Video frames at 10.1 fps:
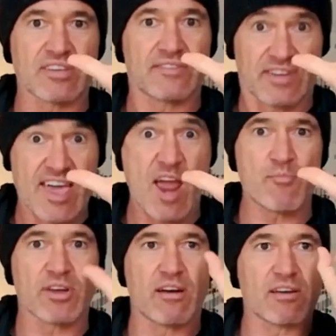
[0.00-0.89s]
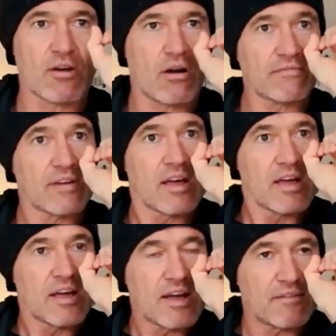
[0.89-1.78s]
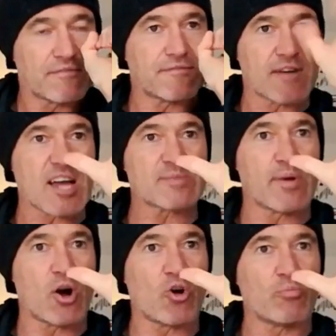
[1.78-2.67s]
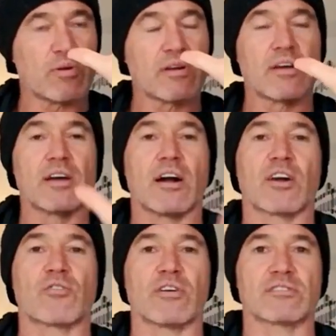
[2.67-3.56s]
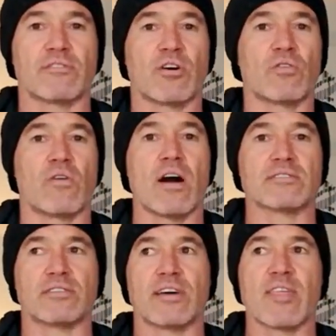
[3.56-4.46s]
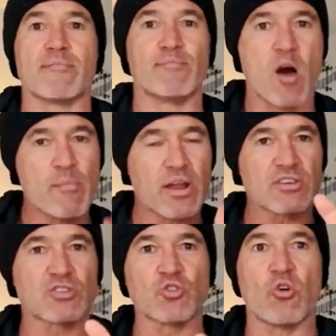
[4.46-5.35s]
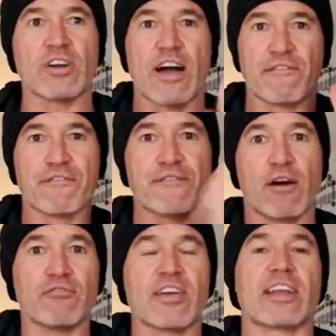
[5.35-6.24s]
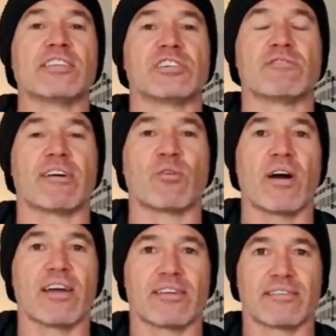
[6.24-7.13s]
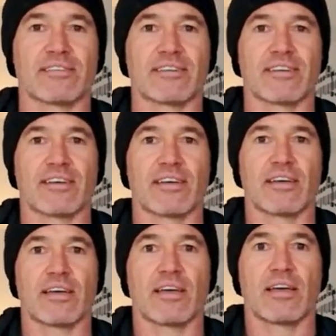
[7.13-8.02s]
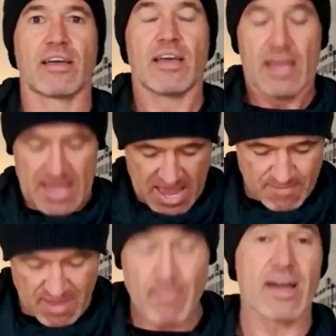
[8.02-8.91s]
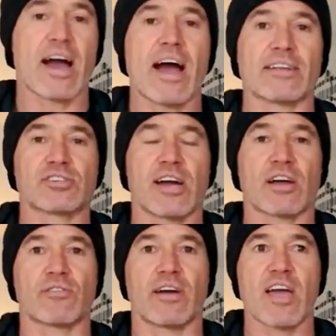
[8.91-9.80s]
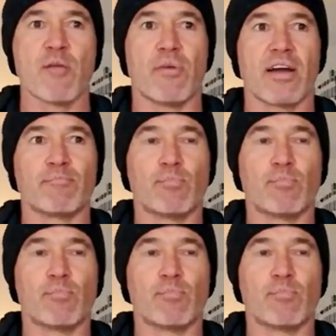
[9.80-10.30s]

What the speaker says: of a camera going off. A flashbulb across on the horizon. And the moment I saw it, I felt the energy right away. Hit me in my heart chakra, and my